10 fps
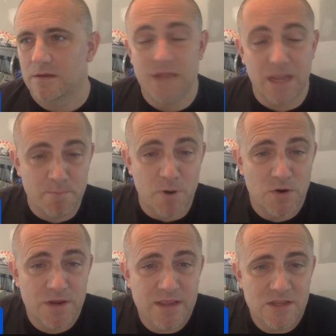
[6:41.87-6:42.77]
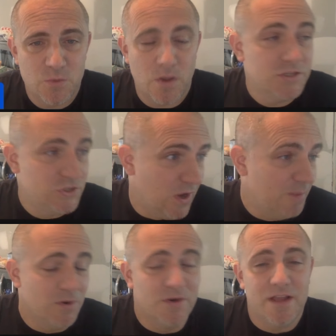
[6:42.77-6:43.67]
Nick Birdie as well as
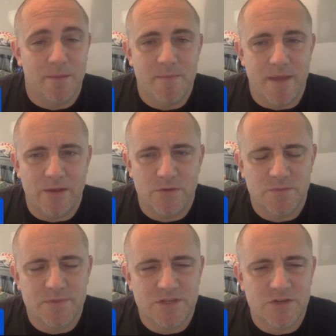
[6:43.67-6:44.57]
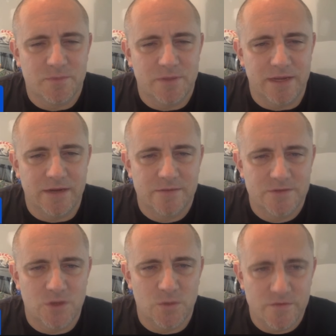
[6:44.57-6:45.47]
John Birdie coming back, who's a position player.
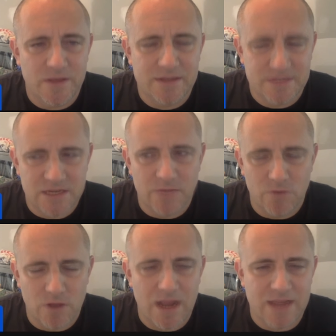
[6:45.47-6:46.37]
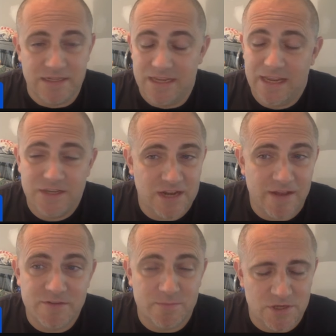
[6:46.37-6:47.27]
So we've got several guys, and Yankees are going
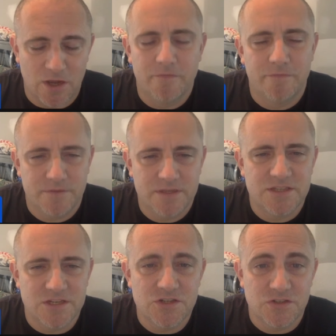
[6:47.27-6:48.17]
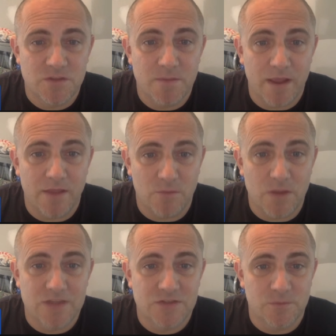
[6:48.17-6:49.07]
to have some tough decisions to make on the
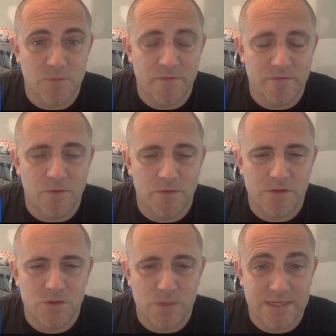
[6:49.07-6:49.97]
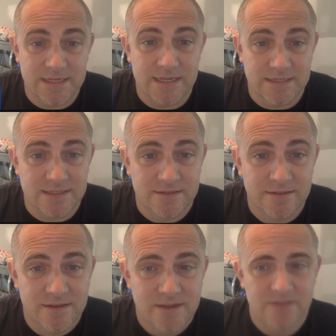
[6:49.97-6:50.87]
roster moving forward on the 26th.
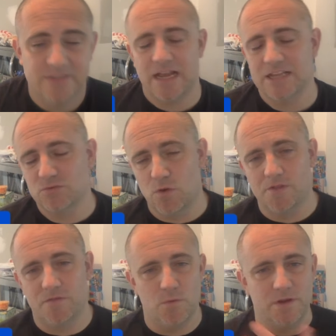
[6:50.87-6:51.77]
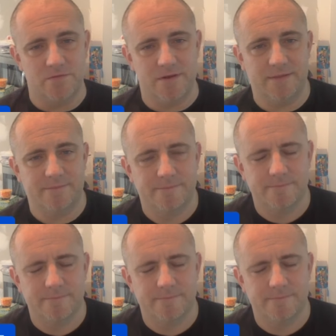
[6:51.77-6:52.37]
These guys are all on 40 already.